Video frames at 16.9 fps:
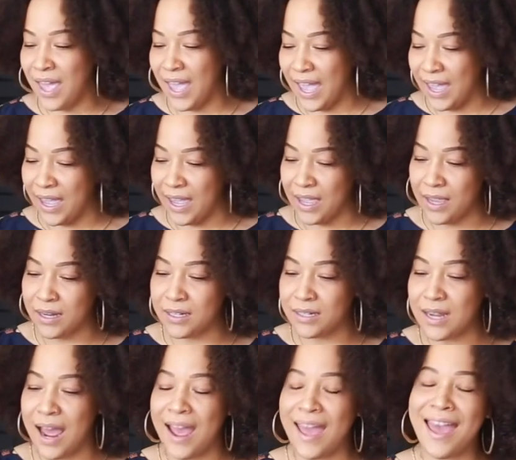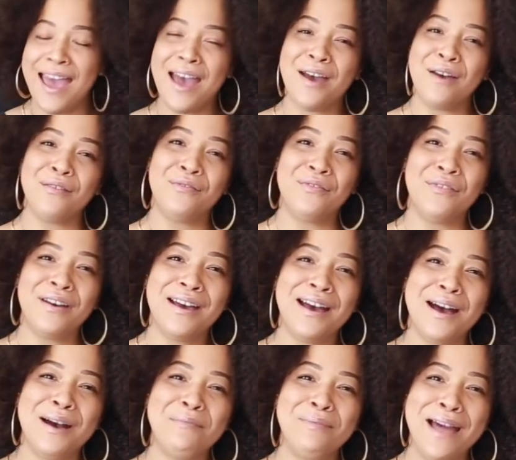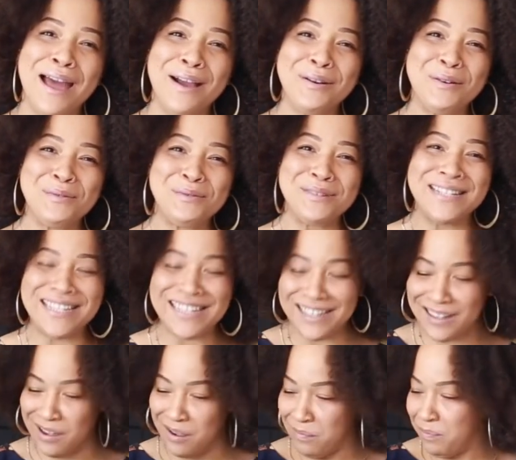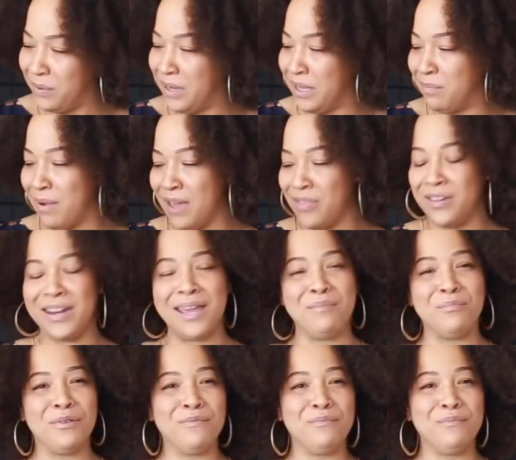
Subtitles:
And I have a black-owned tea company by the name of